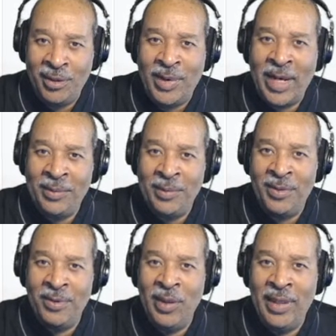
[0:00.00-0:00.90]
The Bible
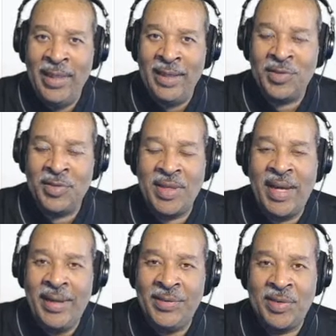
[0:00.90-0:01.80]
really gives us an
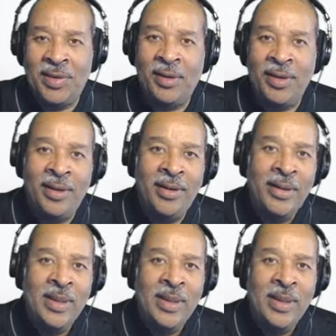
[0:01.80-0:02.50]
answer, okay?